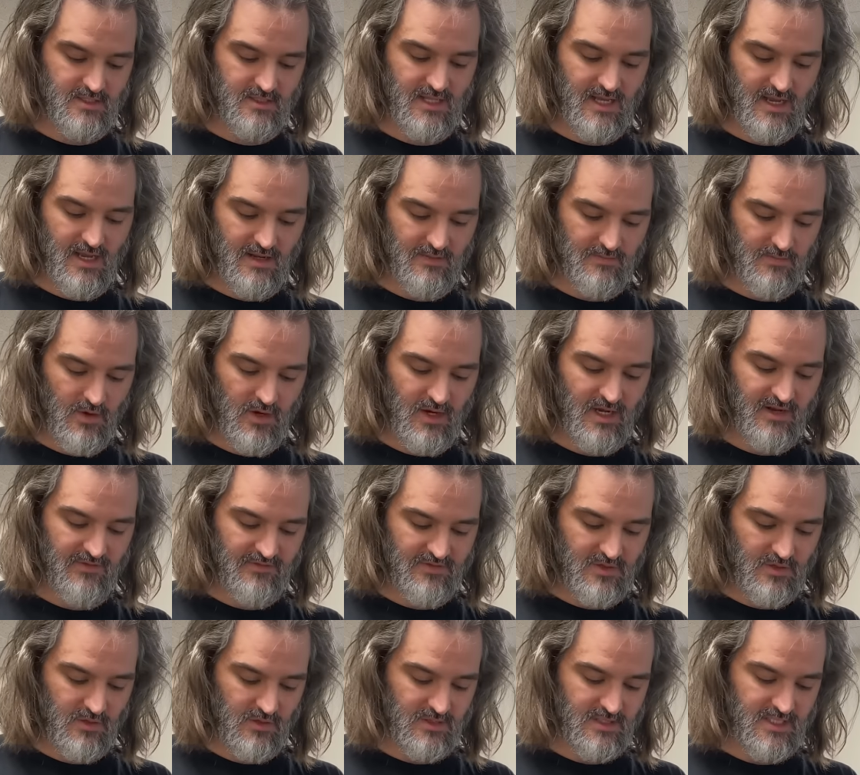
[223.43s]
that my lift
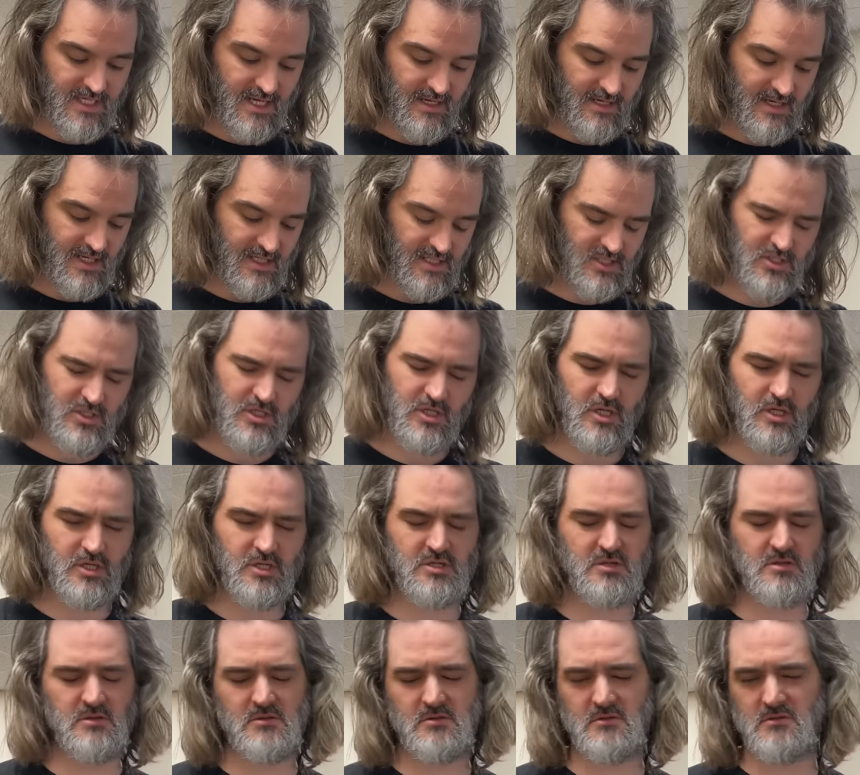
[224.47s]
content is just